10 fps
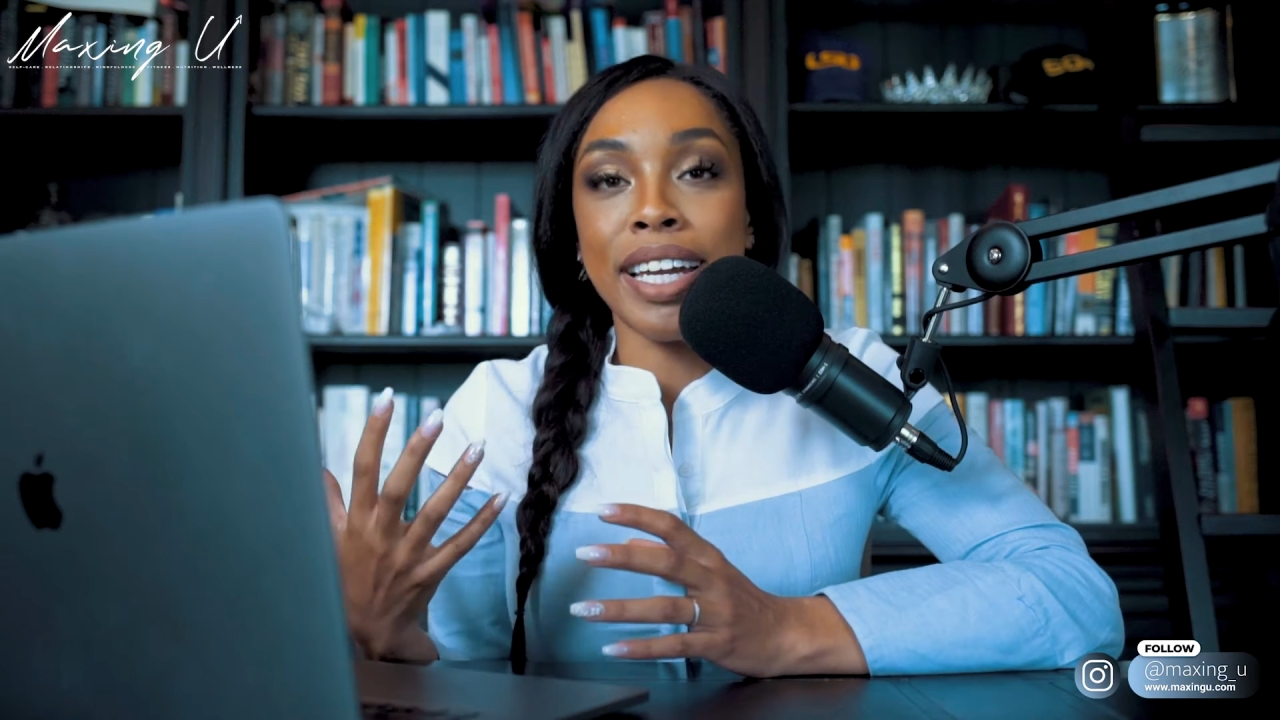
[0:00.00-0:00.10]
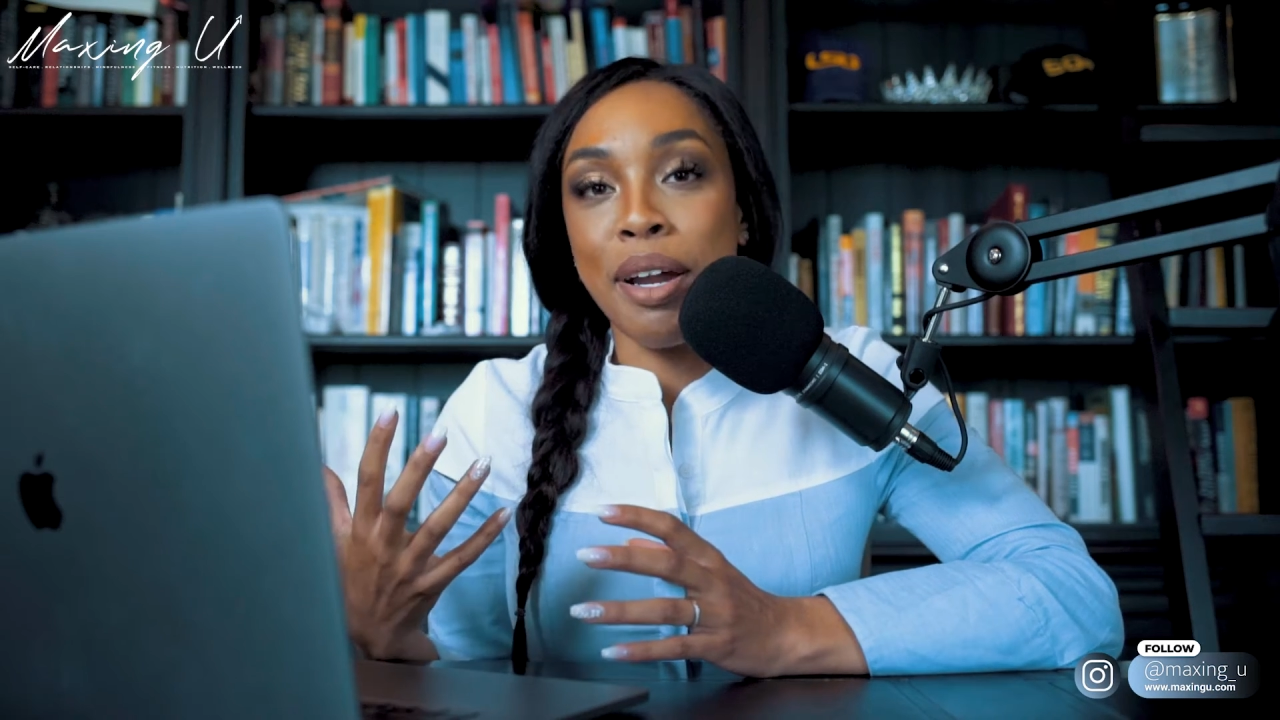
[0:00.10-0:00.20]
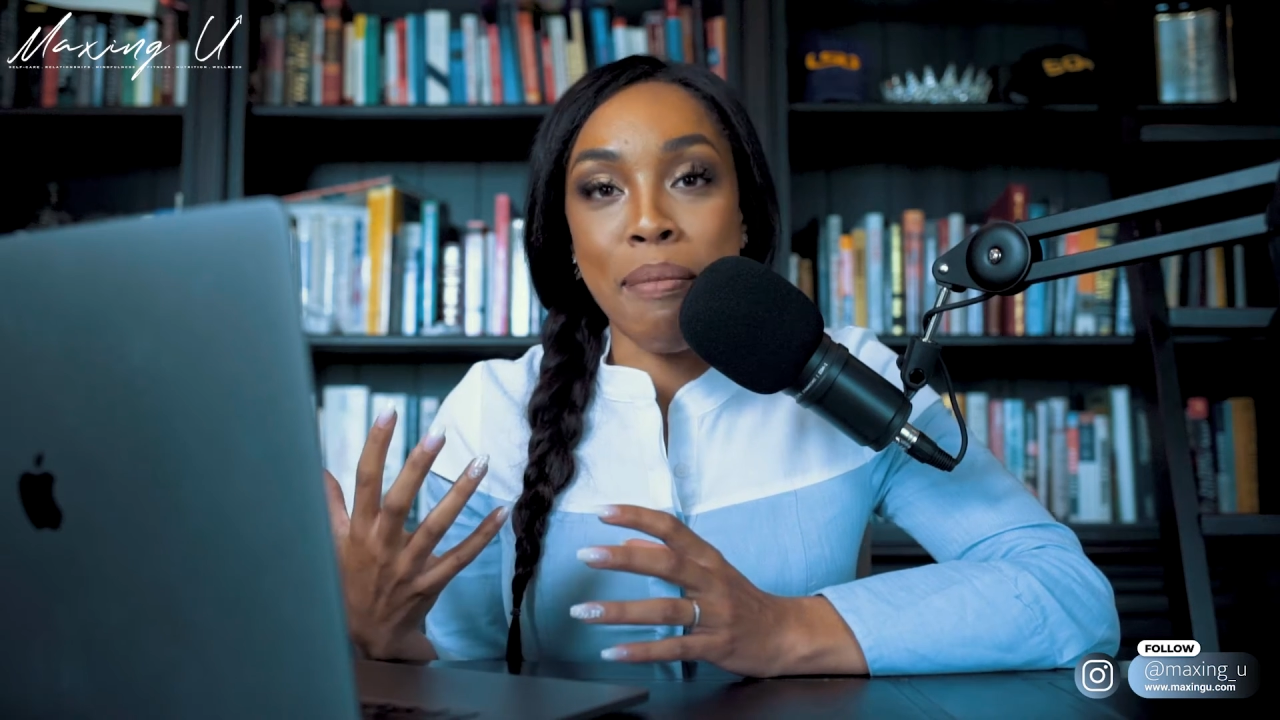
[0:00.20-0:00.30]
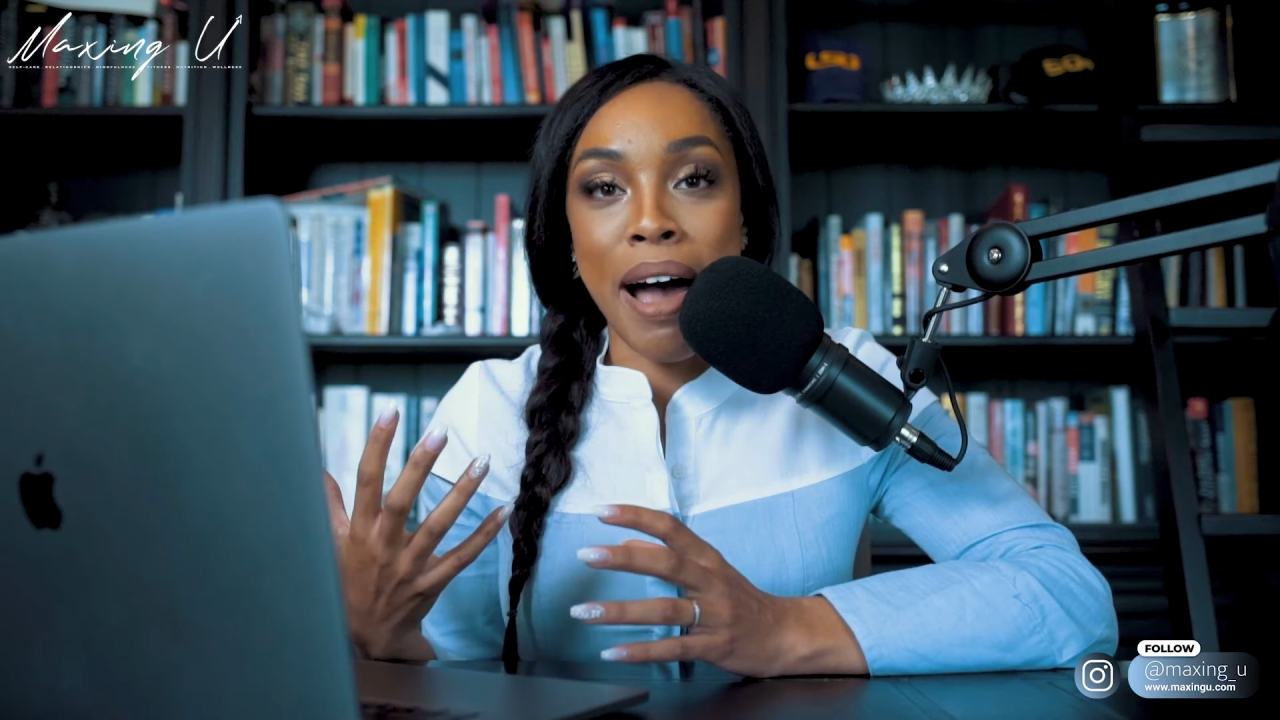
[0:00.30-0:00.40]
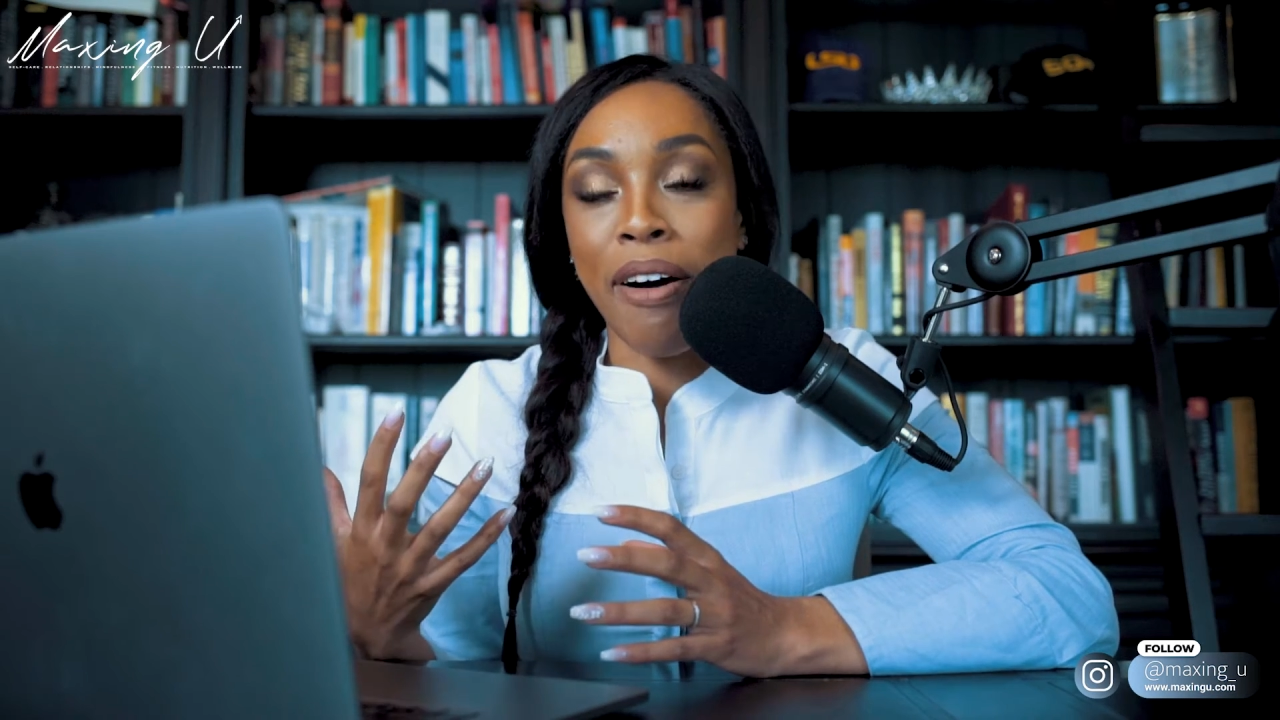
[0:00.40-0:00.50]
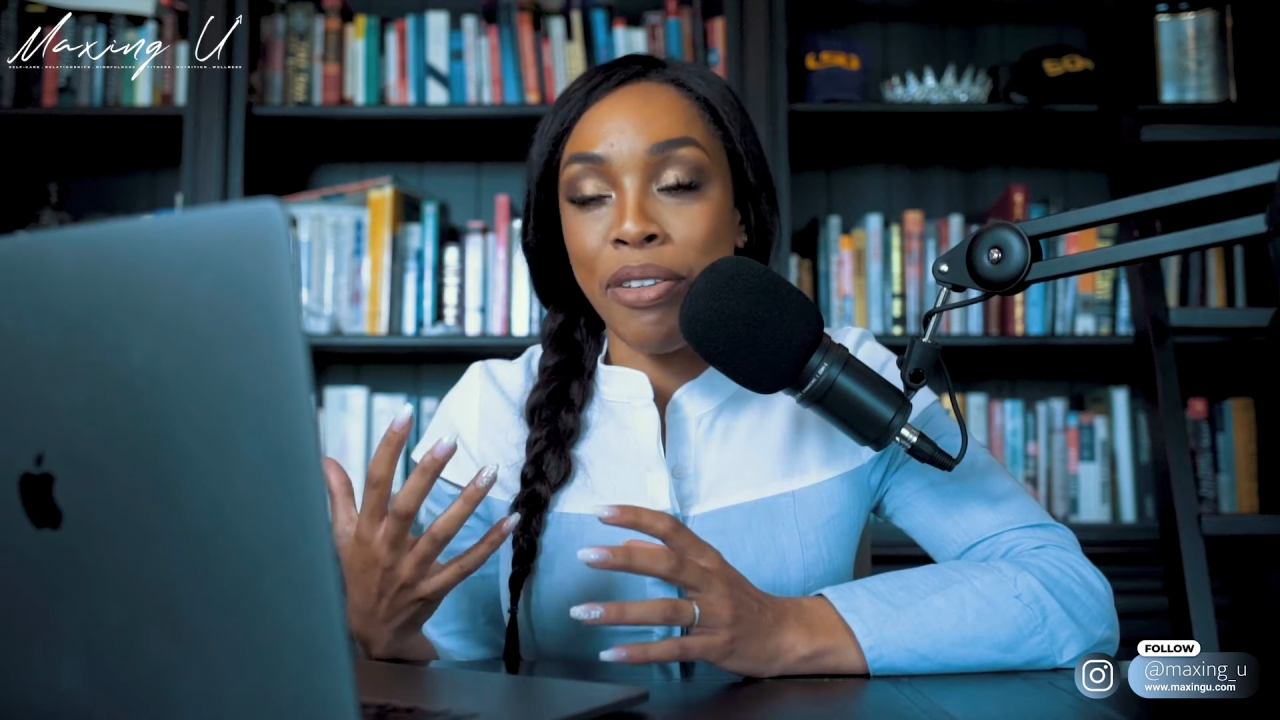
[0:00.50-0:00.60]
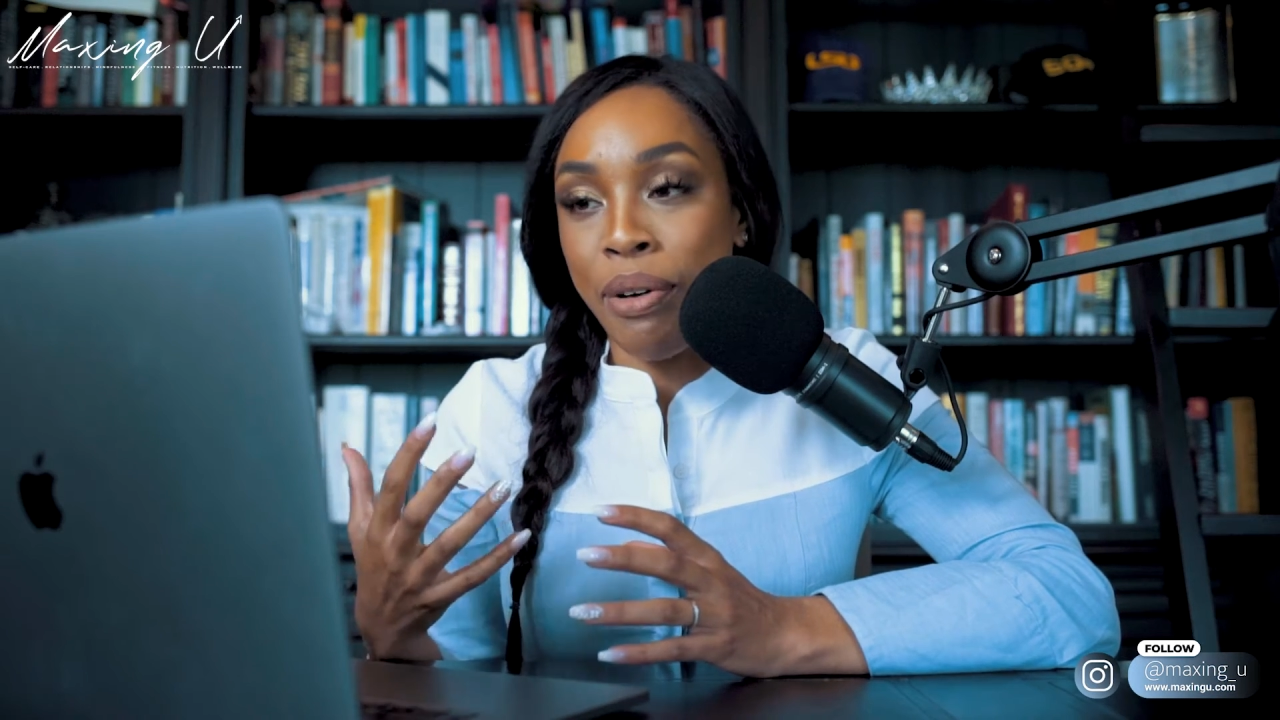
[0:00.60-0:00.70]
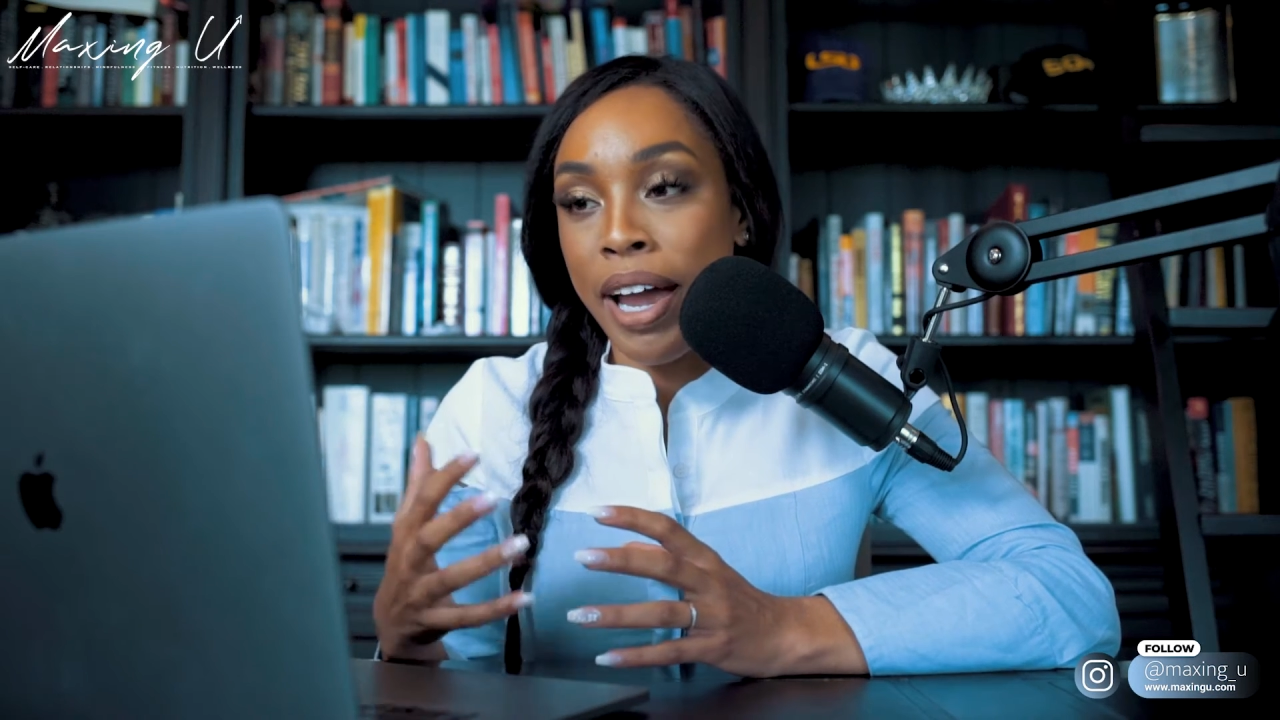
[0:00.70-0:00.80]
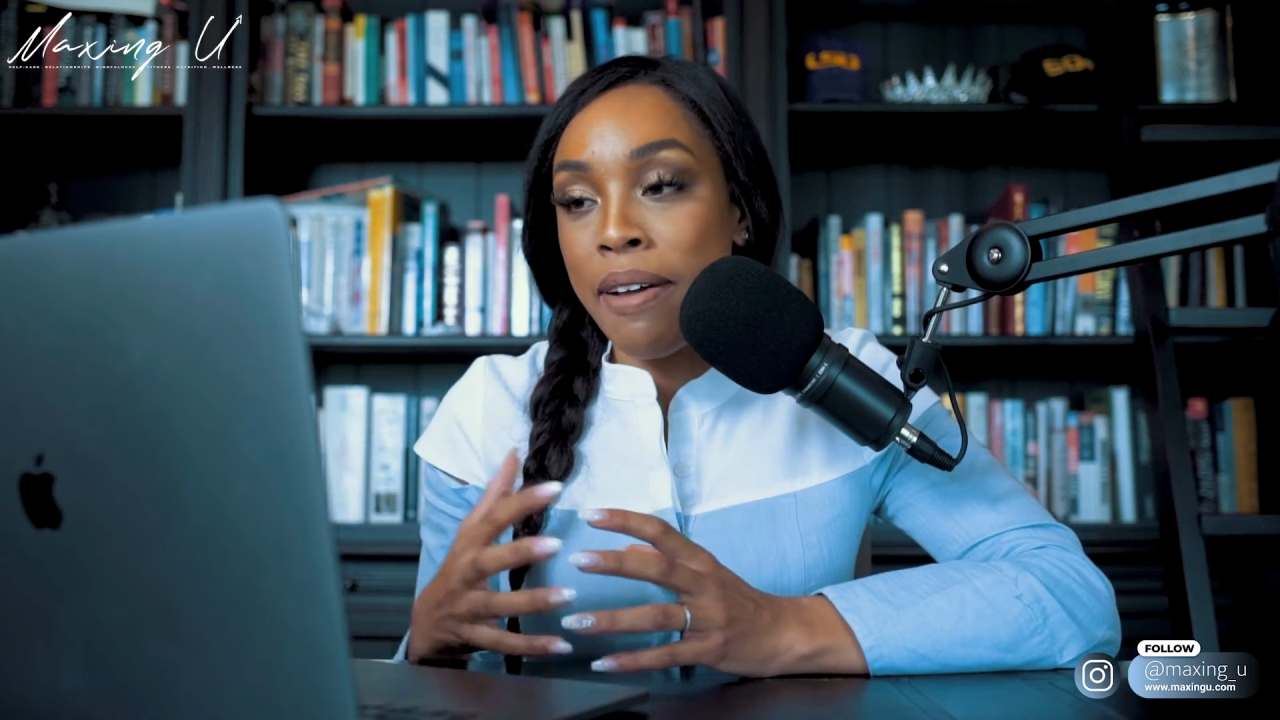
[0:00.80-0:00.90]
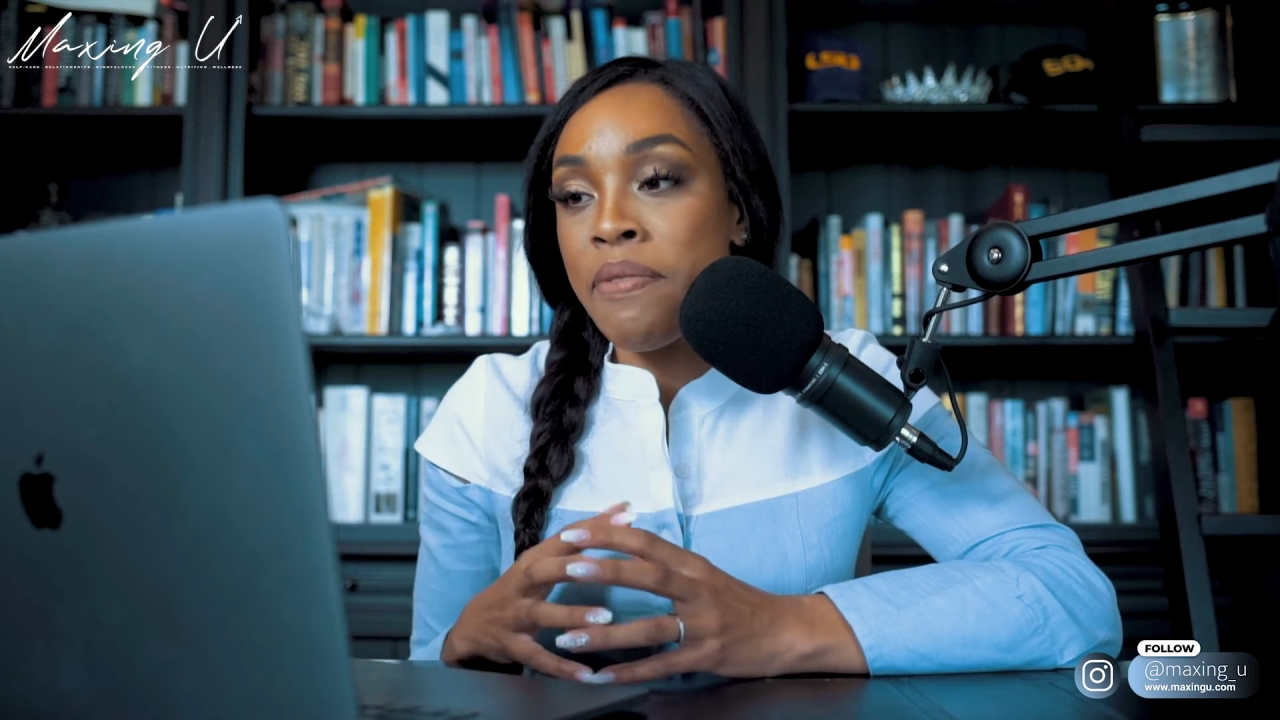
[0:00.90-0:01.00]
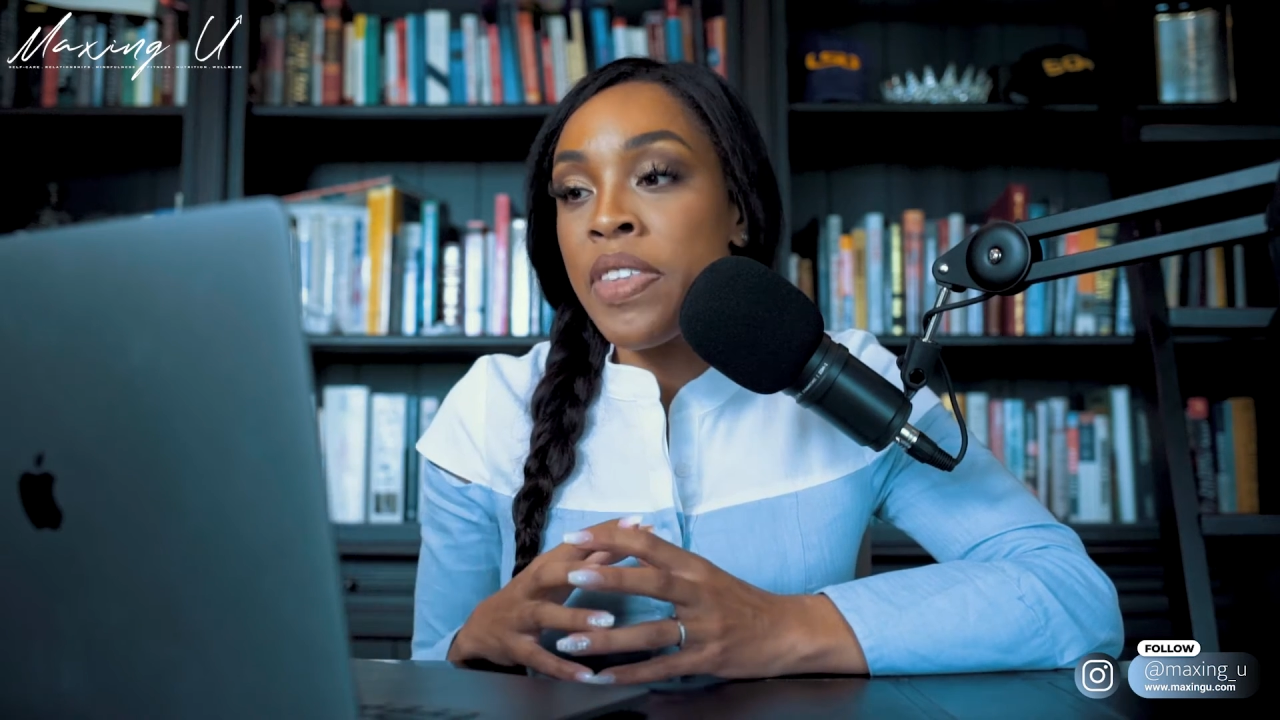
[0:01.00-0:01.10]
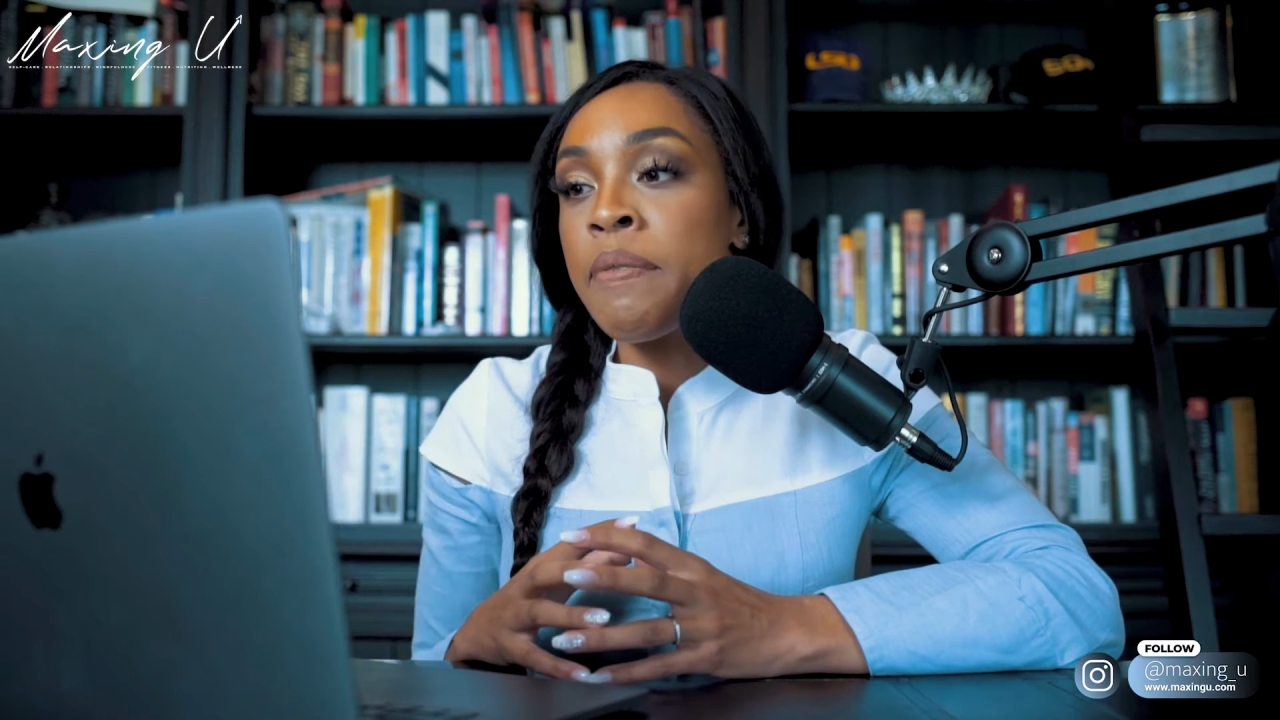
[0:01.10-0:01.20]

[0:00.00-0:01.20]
in your mouth, right?